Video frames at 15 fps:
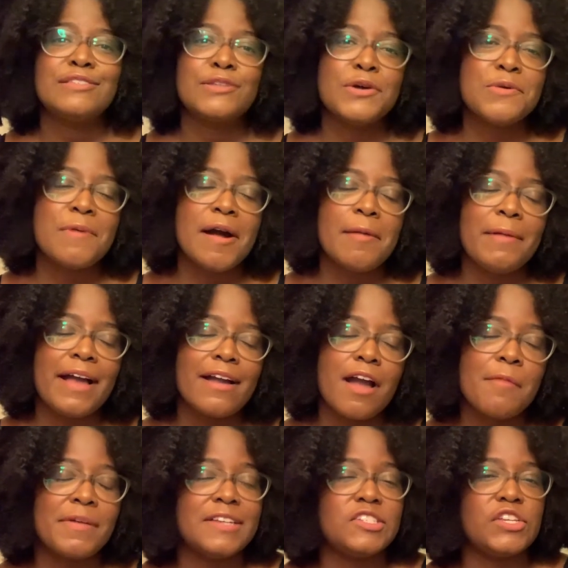So a while back
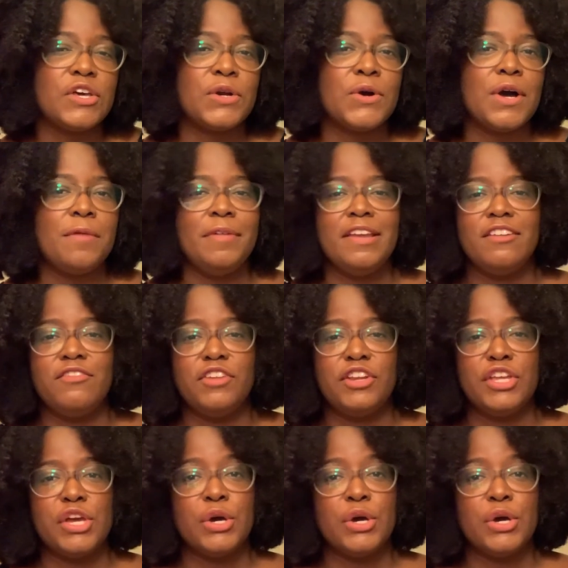on my channel, I made a video